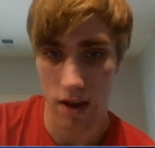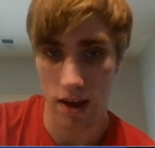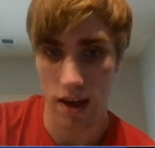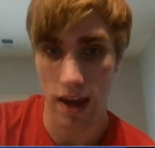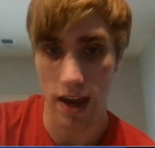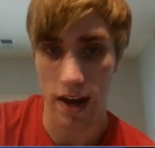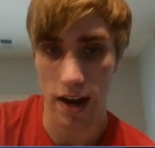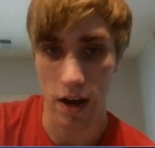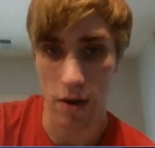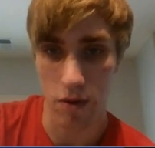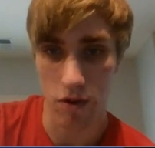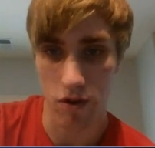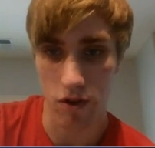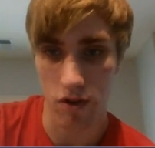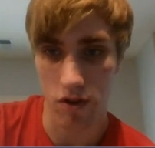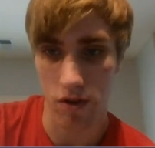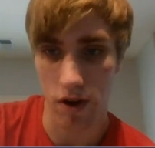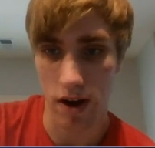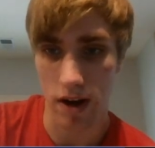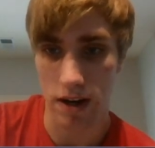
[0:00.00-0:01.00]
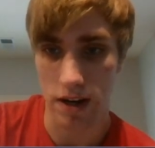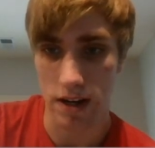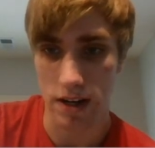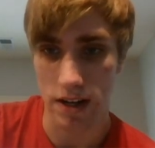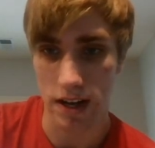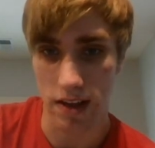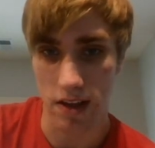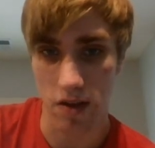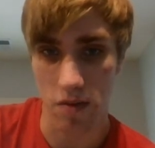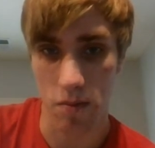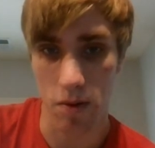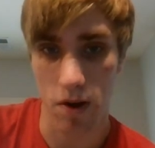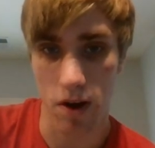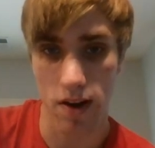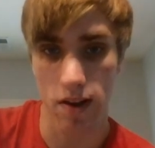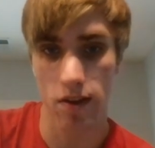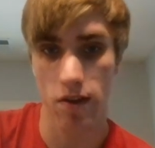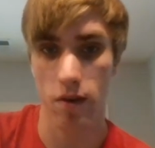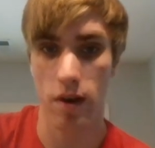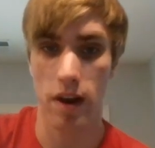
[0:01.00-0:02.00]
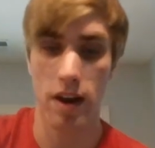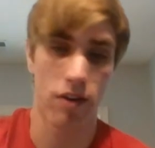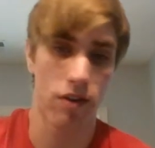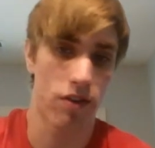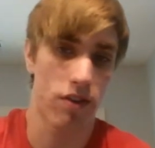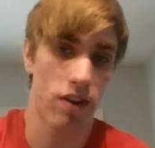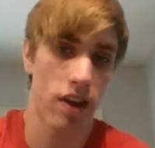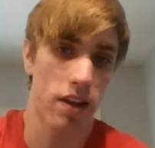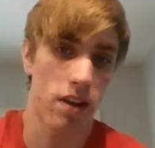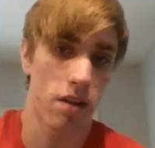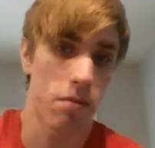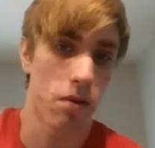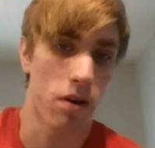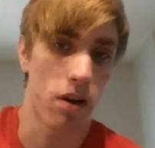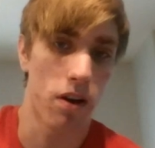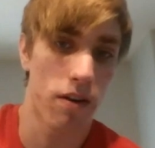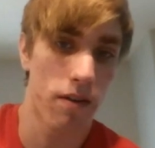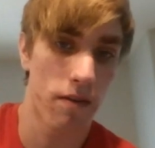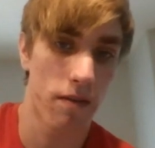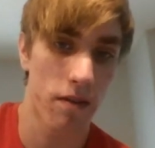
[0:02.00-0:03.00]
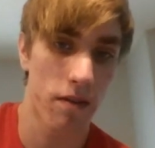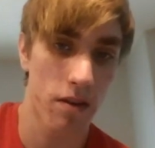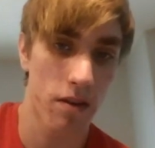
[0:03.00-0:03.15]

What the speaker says: again, I was just threatening to take this pawn, so I just take the pawn.